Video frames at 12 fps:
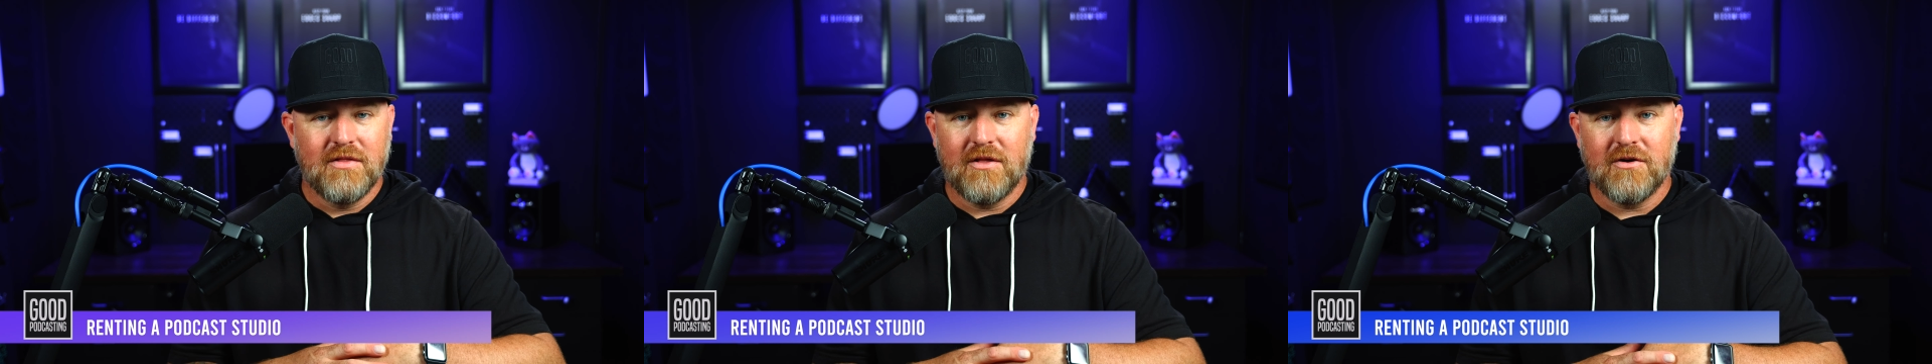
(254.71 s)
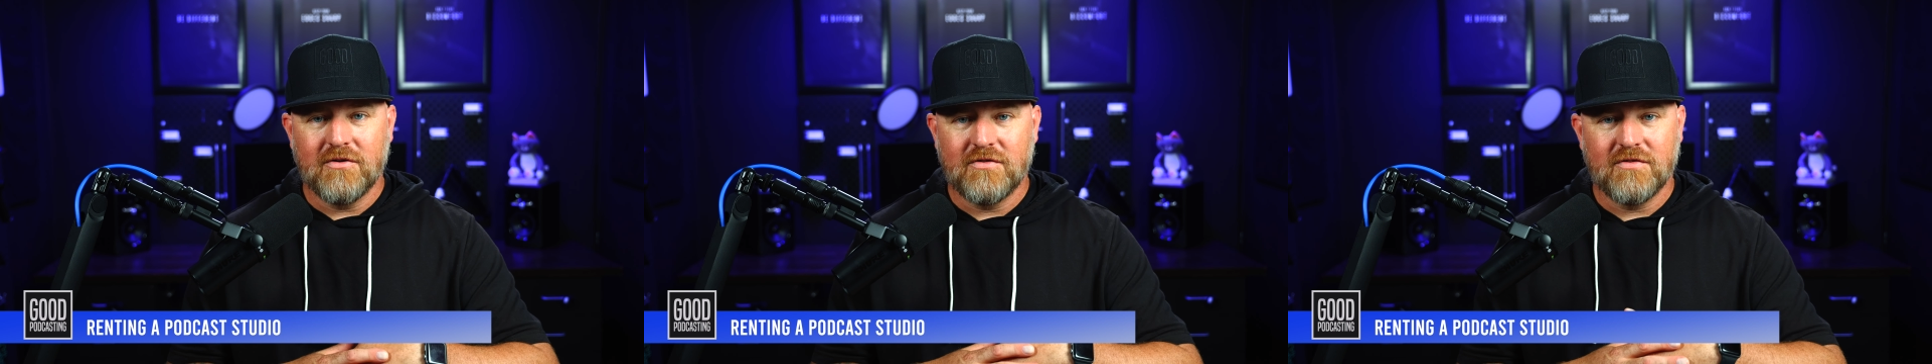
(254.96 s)

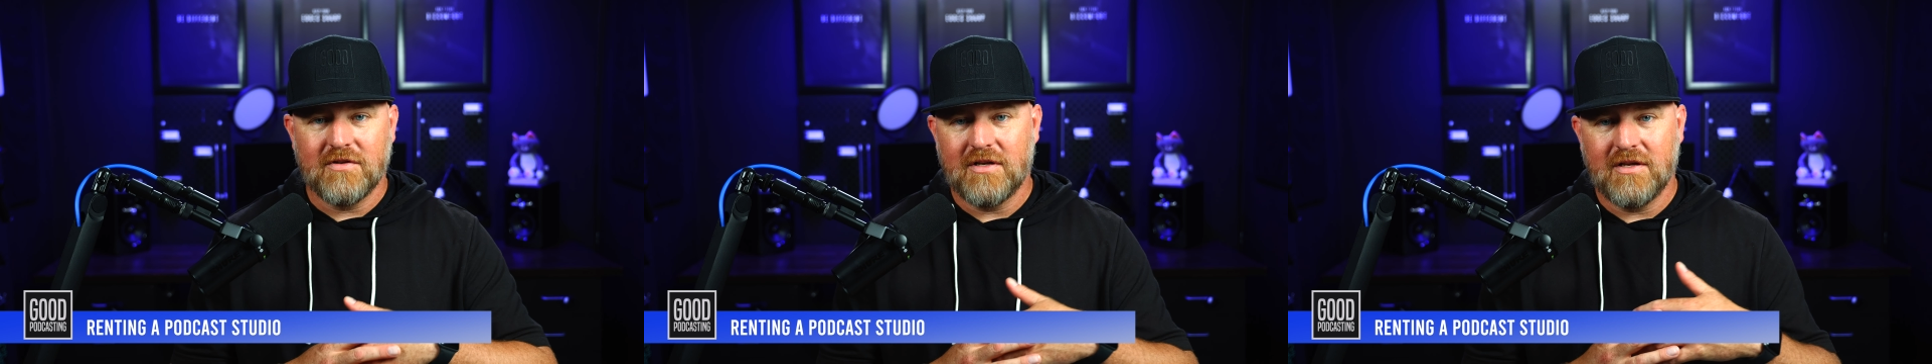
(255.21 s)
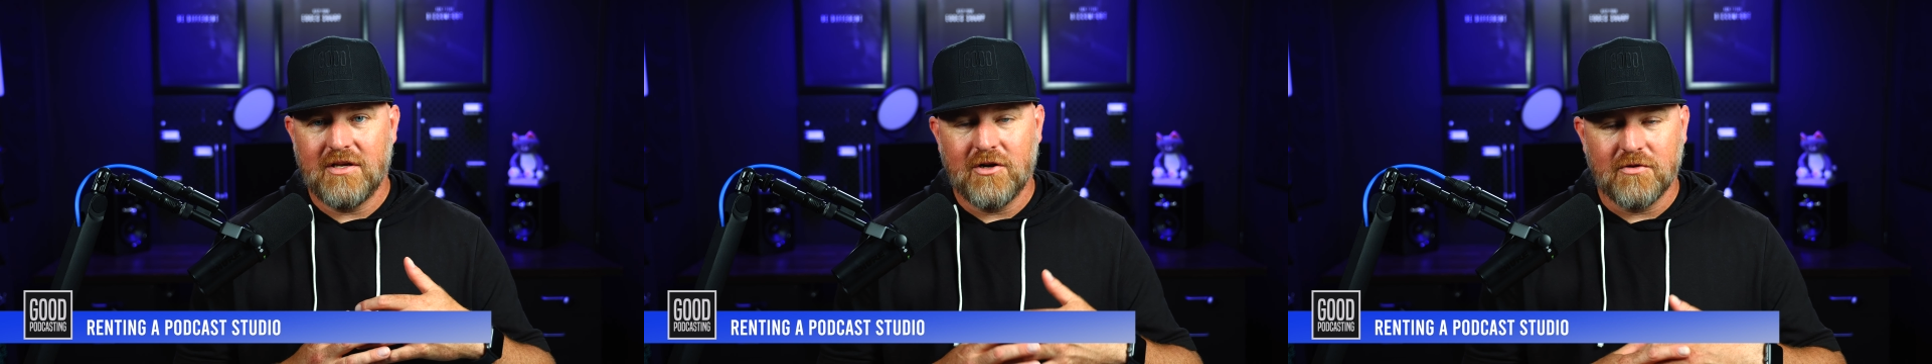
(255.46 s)
There's,
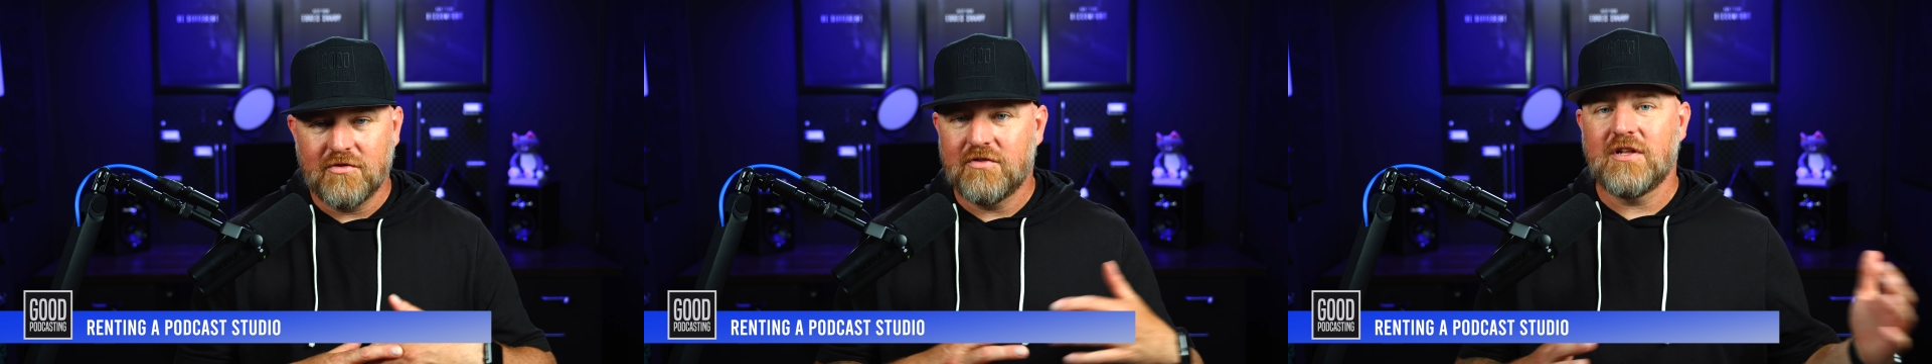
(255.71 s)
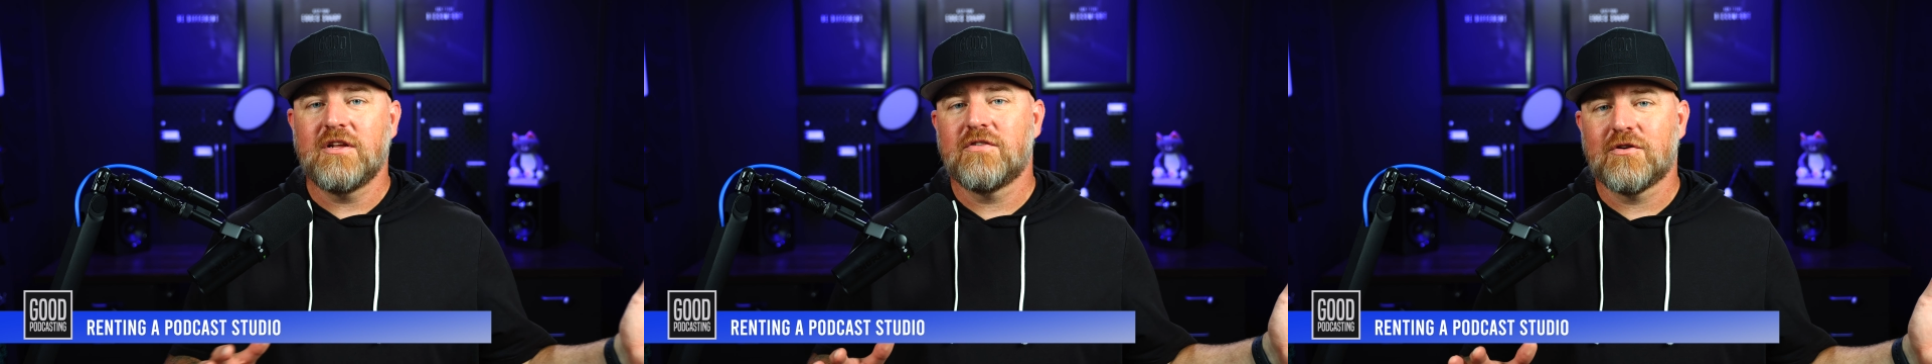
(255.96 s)
you know,
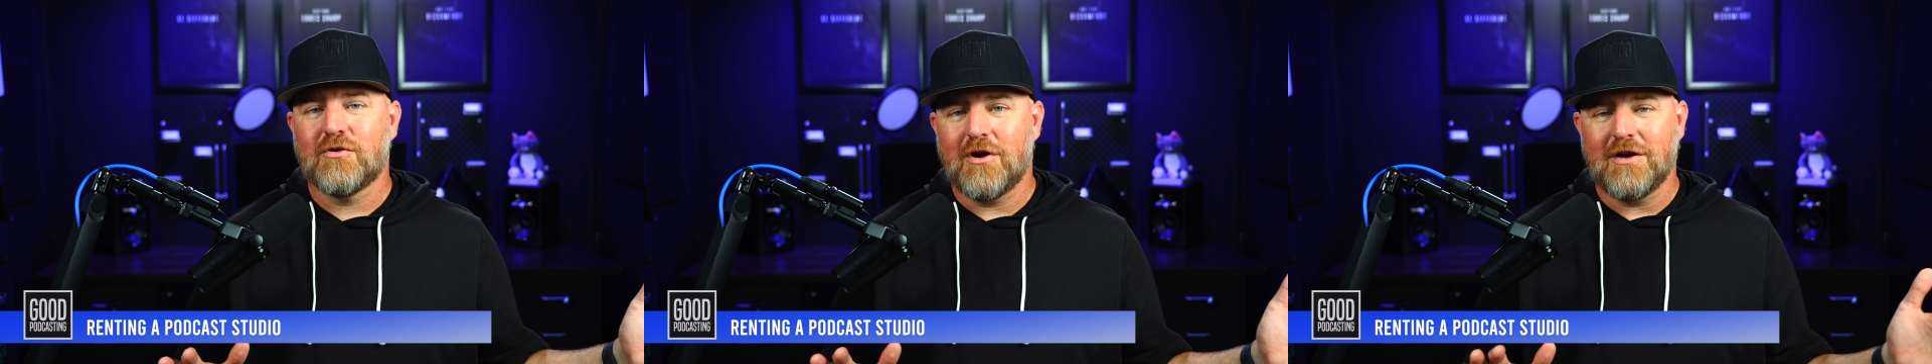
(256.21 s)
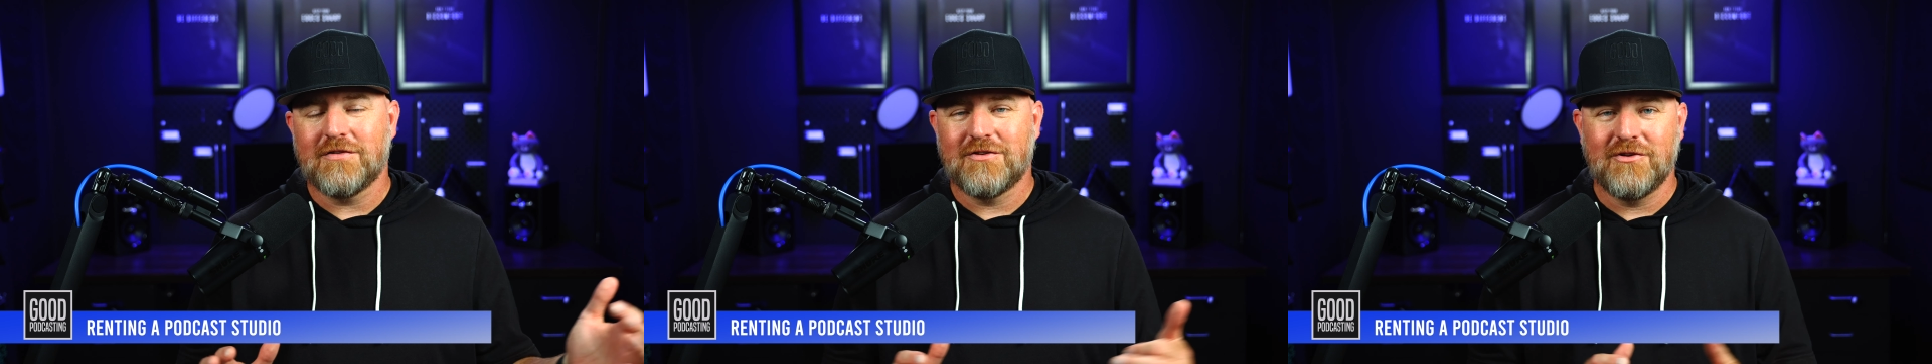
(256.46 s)
cities
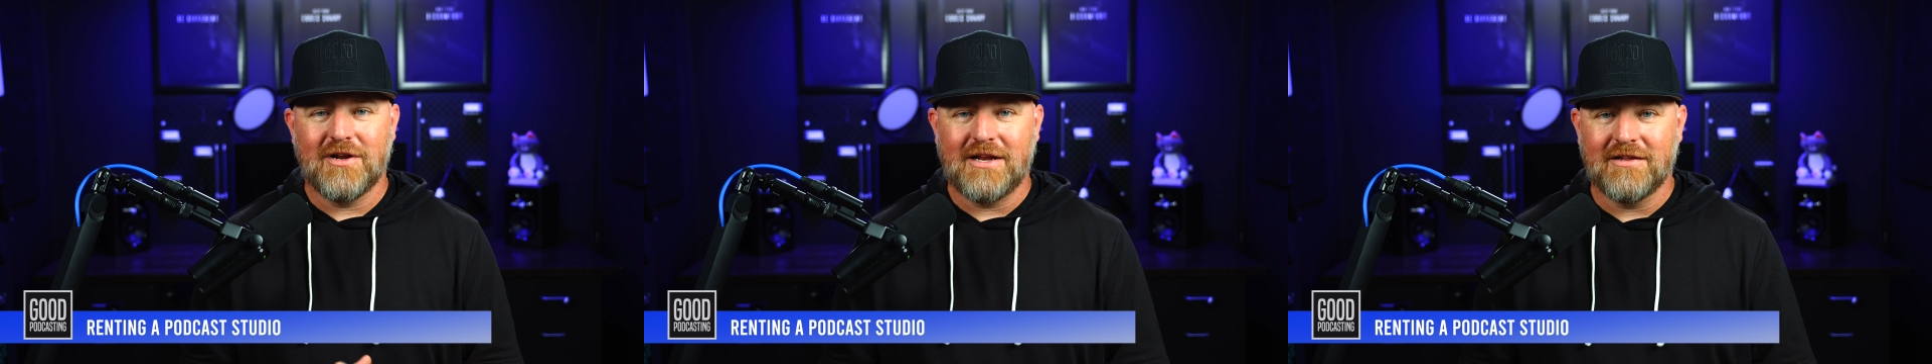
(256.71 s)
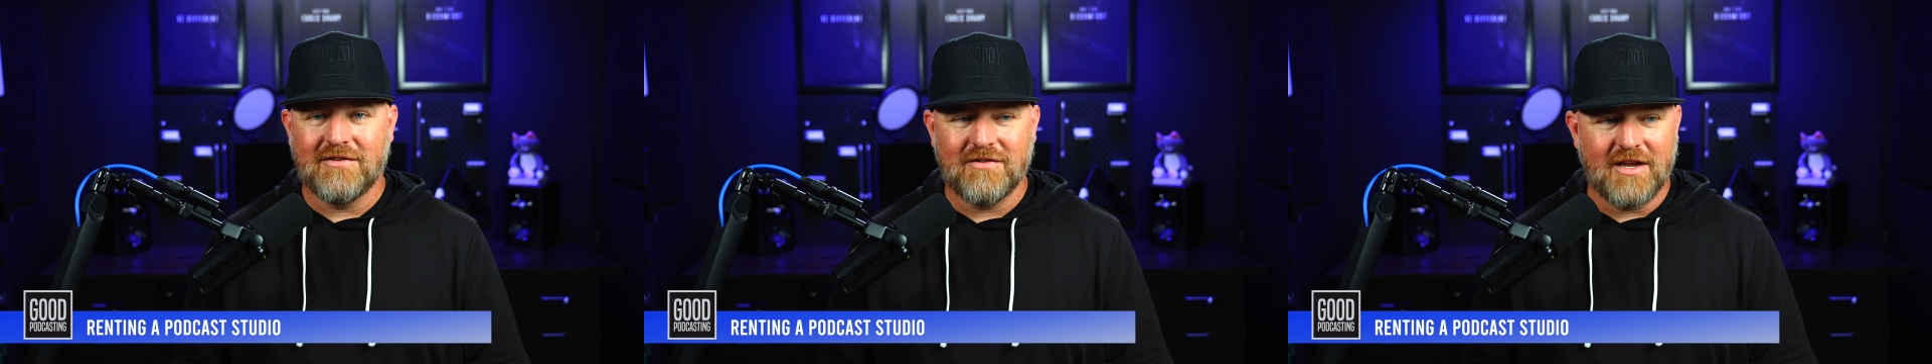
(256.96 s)
across the
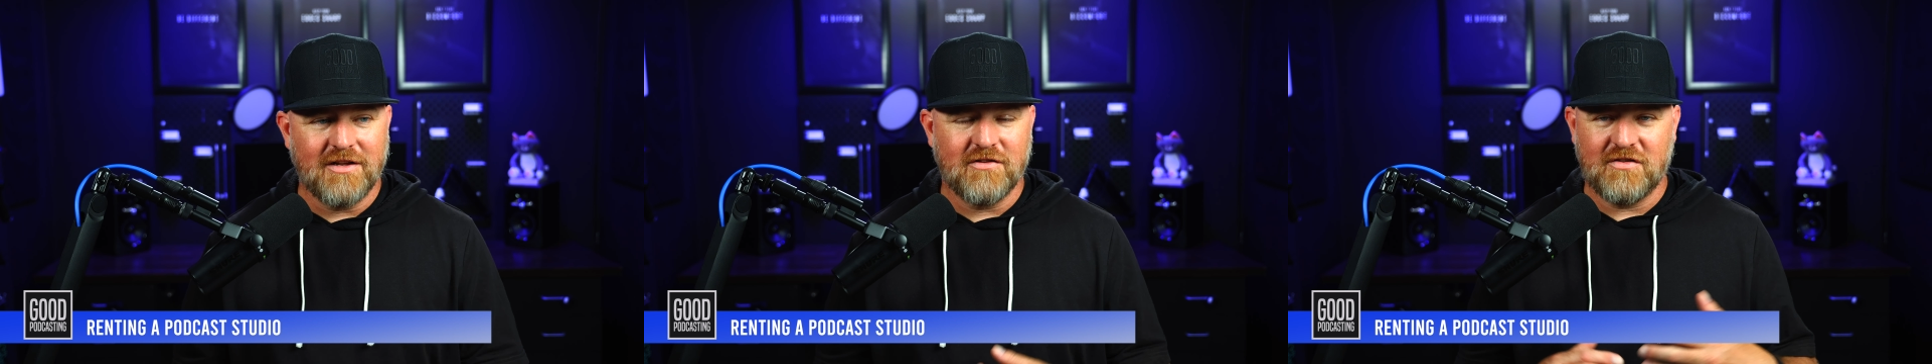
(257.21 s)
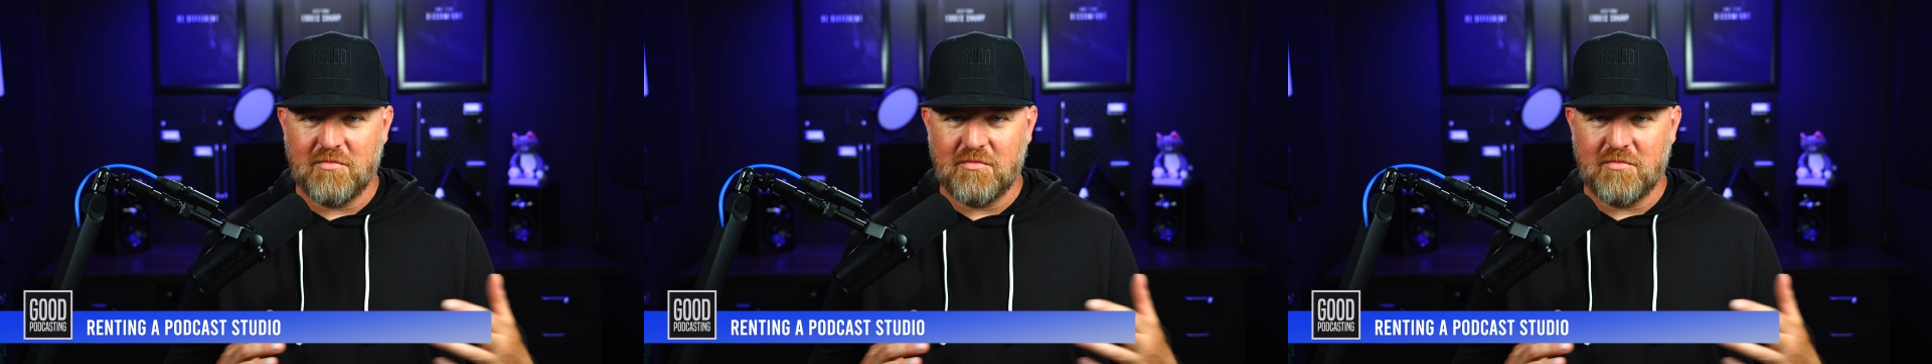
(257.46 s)
United States,